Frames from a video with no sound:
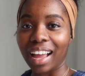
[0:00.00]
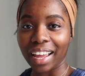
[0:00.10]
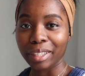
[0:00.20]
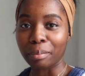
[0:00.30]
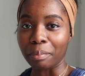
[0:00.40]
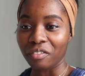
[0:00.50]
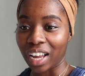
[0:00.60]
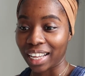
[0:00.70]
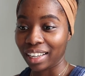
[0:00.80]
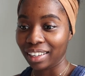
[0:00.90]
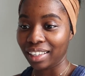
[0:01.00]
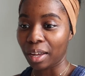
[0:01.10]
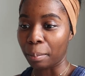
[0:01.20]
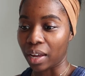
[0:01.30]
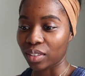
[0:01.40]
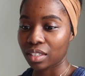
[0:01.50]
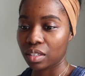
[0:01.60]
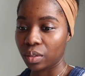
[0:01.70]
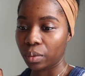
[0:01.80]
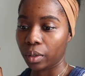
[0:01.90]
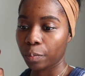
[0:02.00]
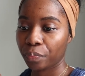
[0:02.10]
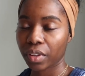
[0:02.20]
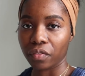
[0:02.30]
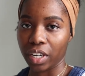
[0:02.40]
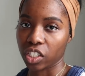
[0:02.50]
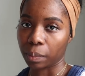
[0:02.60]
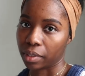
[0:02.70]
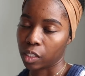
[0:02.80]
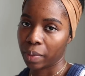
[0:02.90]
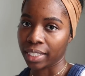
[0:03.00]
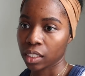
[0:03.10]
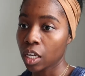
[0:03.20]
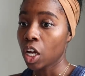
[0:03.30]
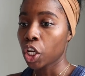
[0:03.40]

I am finally about to finish up this space.